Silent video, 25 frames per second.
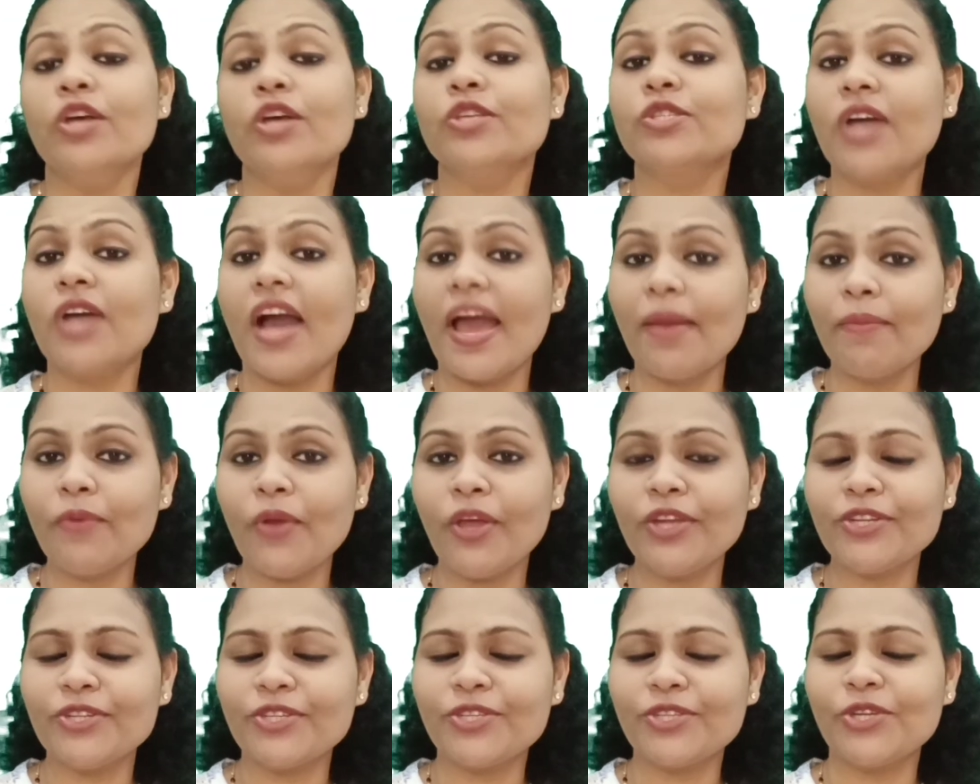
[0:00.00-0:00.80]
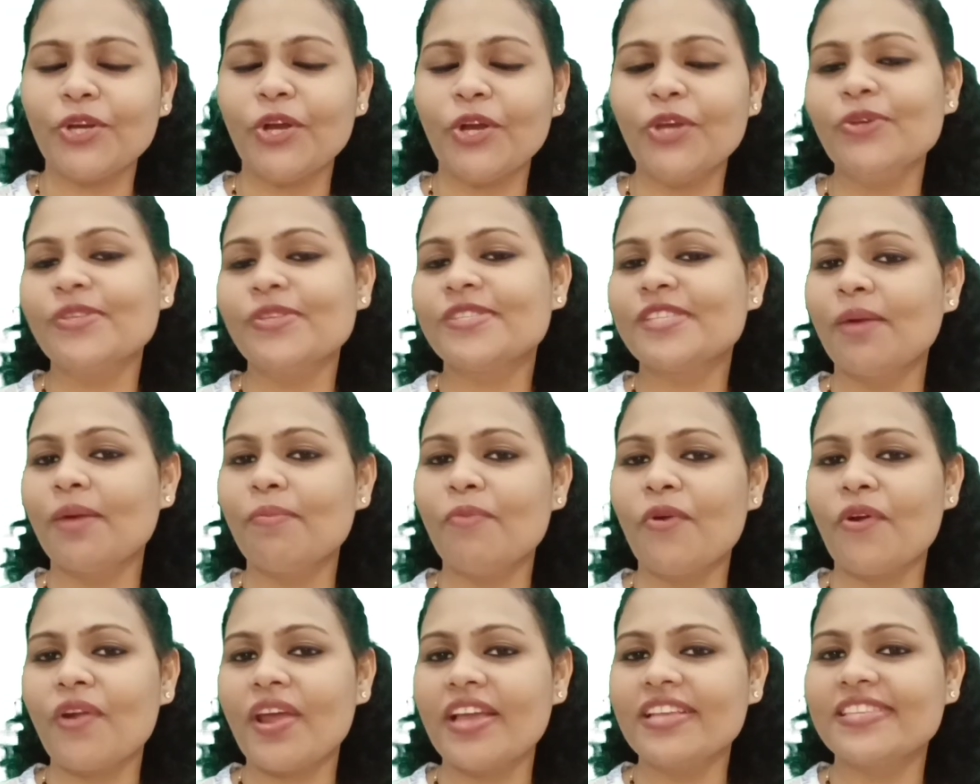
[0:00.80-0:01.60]
So I'm going to show you some
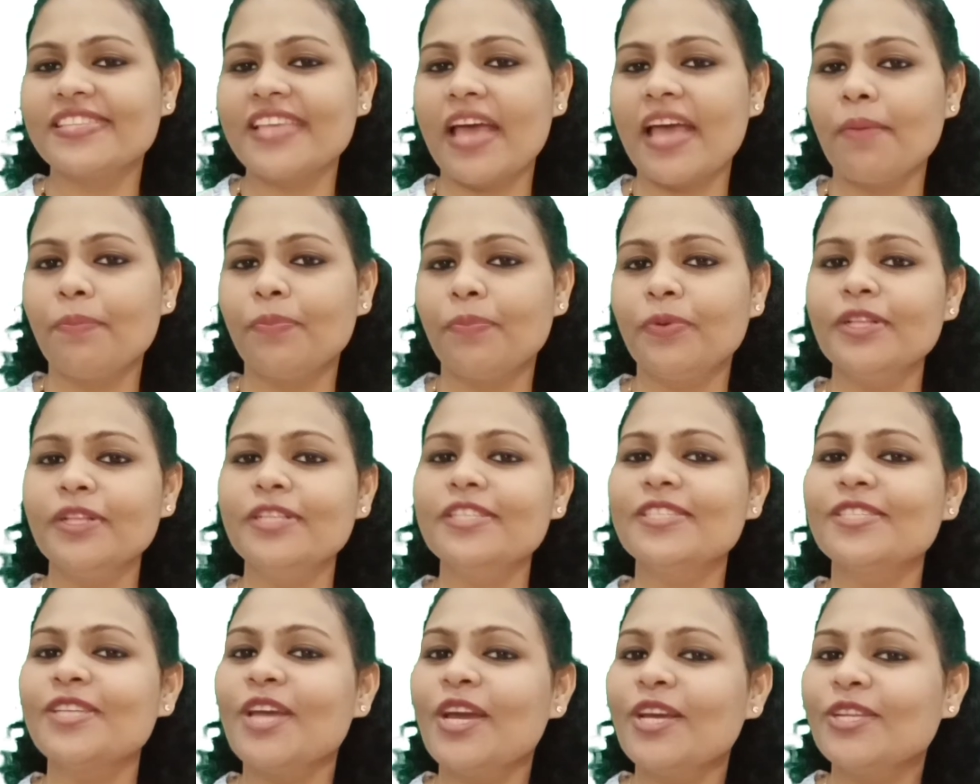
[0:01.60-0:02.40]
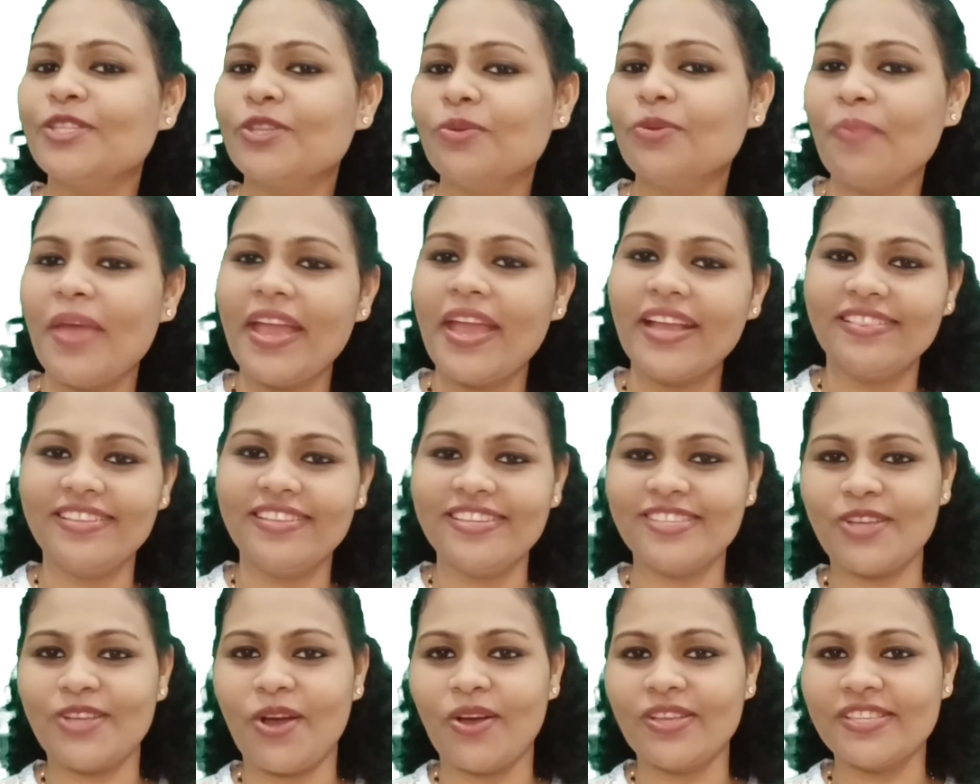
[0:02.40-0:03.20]
more examples to make
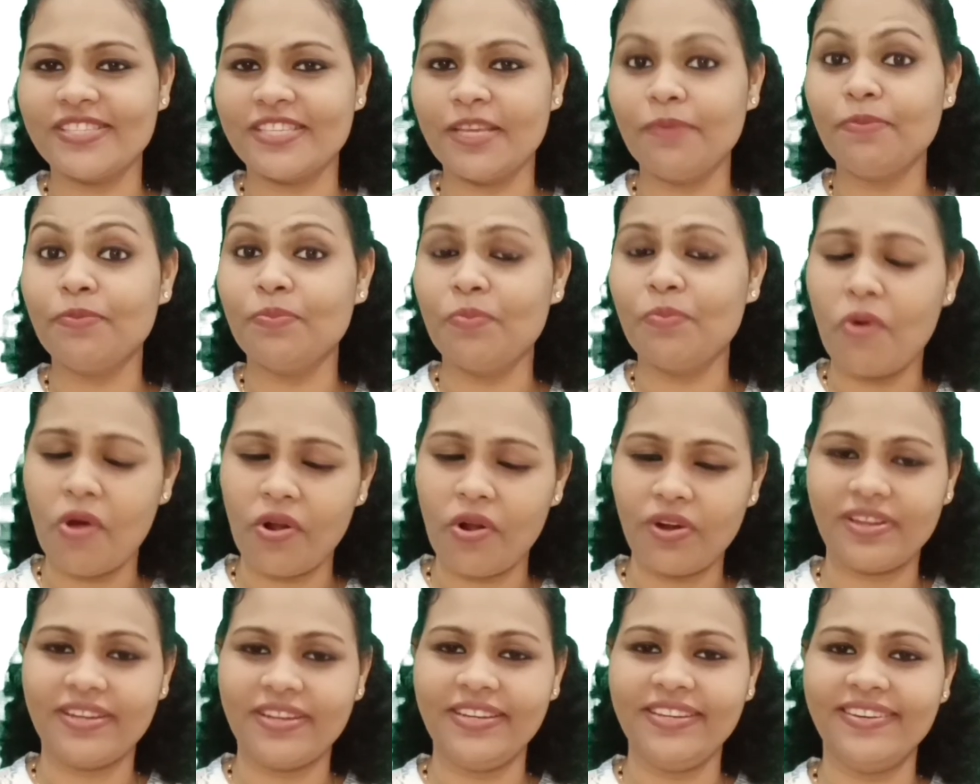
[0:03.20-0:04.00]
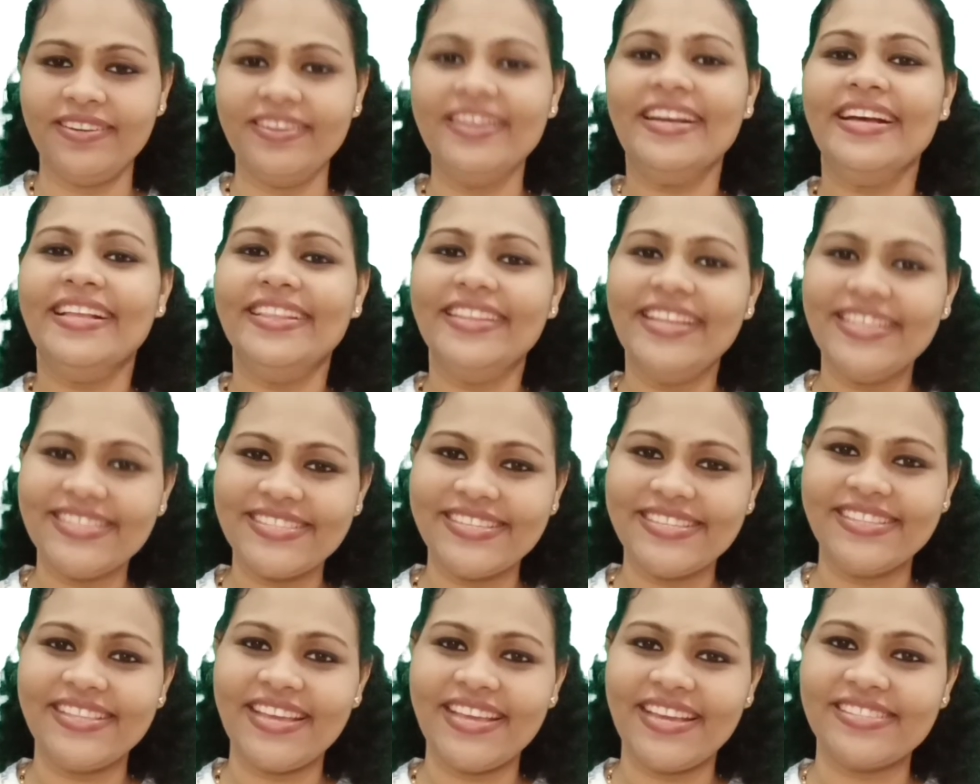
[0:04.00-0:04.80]
this concept more clear. Let's
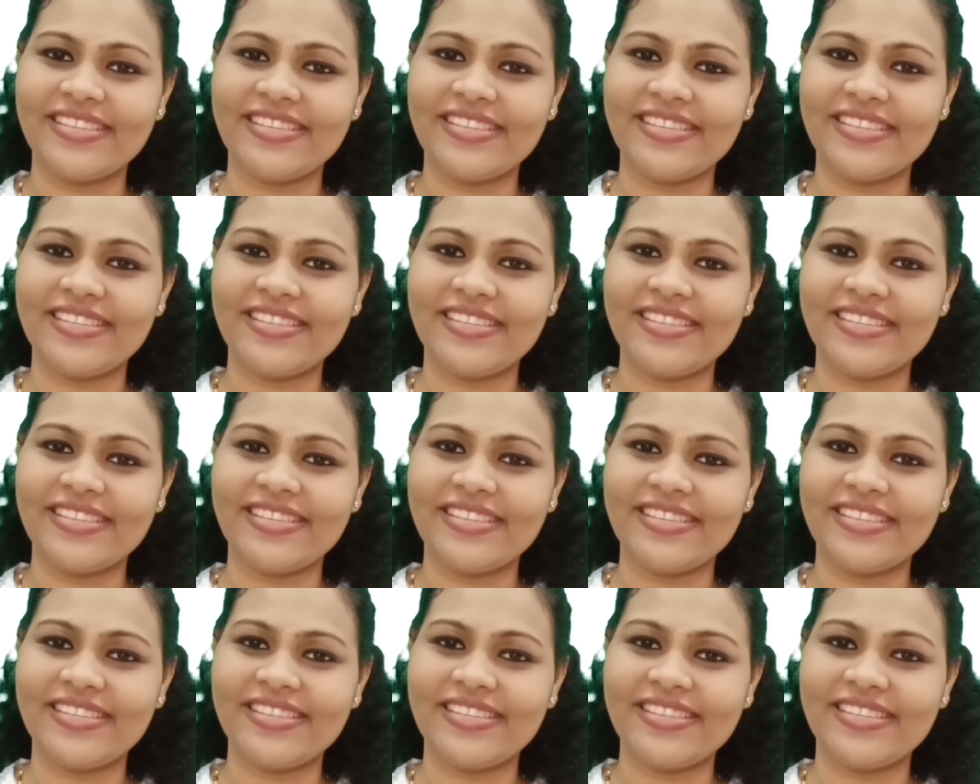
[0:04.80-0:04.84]
see the